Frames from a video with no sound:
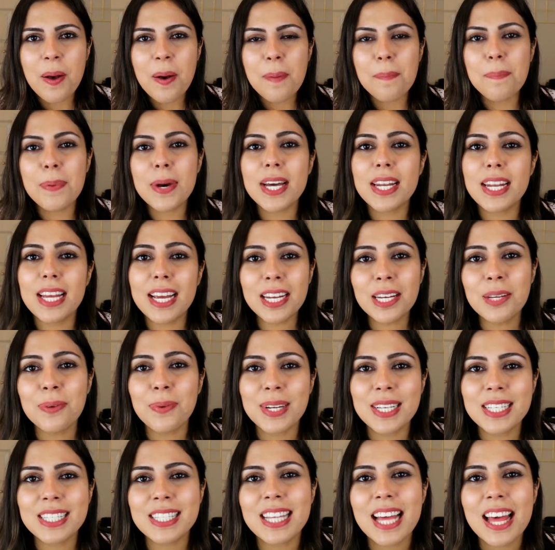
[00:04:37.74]
But
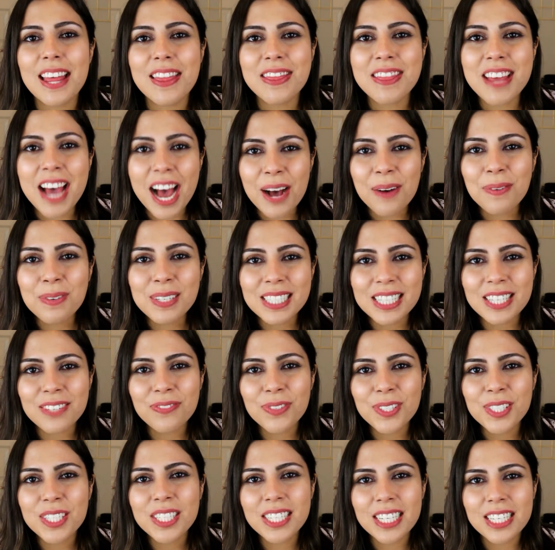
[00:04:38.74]
anyways, that was it
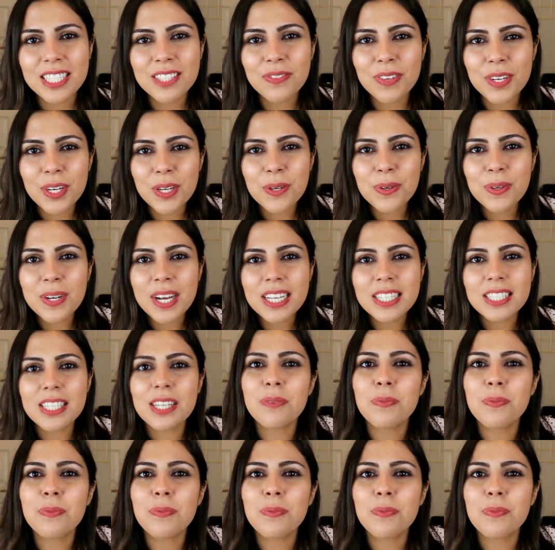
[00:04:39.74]
for today's video, guys.